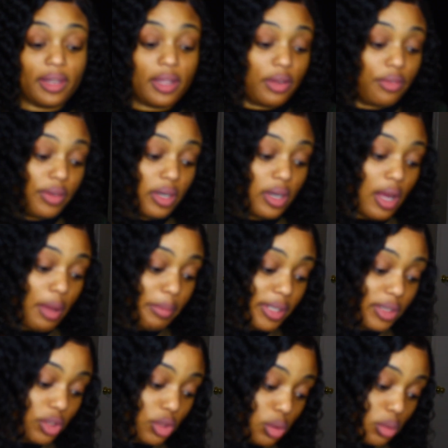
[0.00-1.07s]
love it and I'm
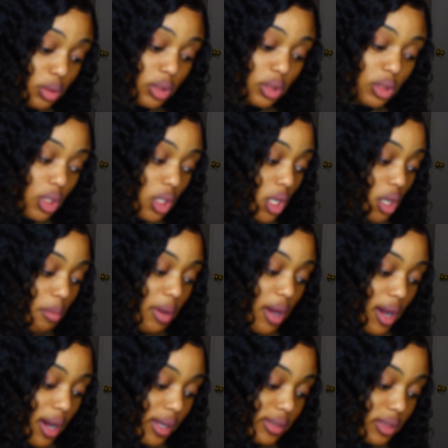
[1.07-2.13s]
into it.
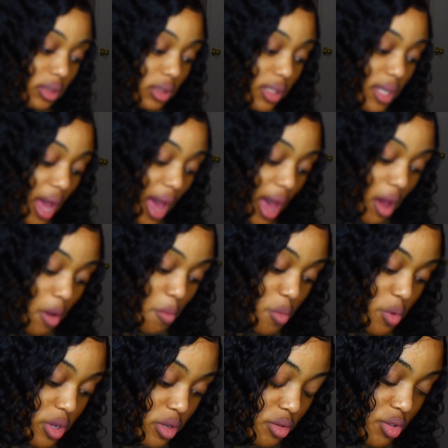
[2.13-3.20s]
But honestly, I
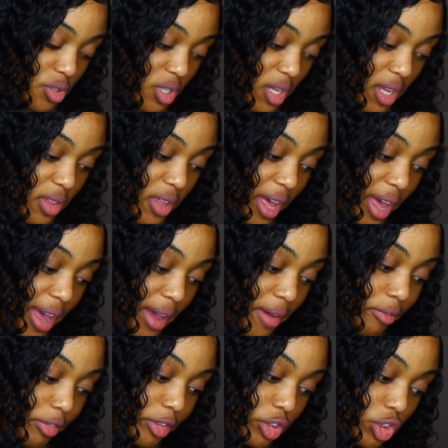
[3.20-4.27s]
wouldn't say the
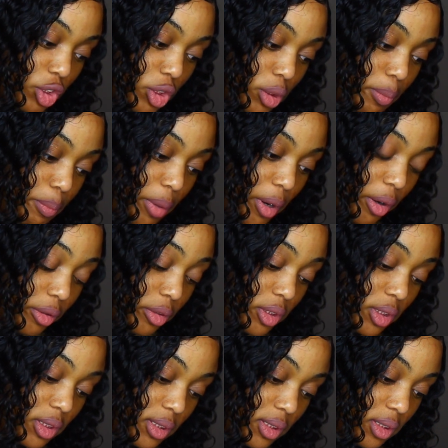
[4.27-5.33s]
average
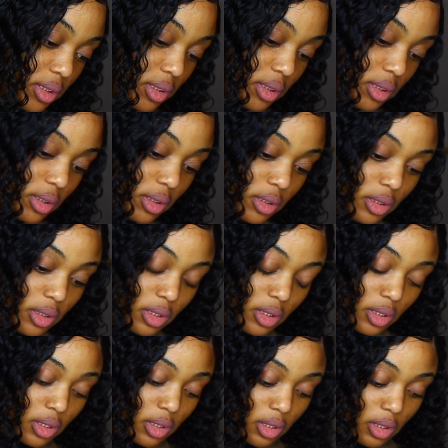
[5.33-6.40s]
person
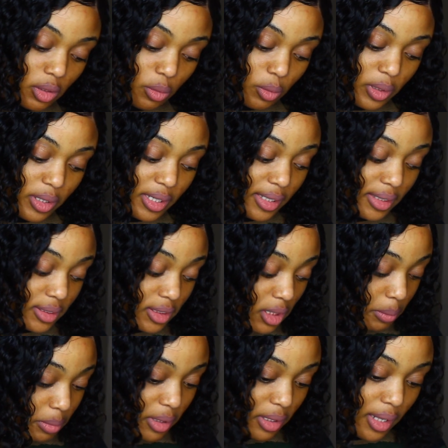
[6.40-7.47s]
would need
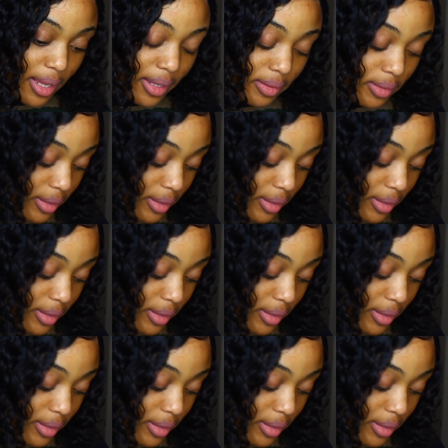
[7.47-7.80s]
something like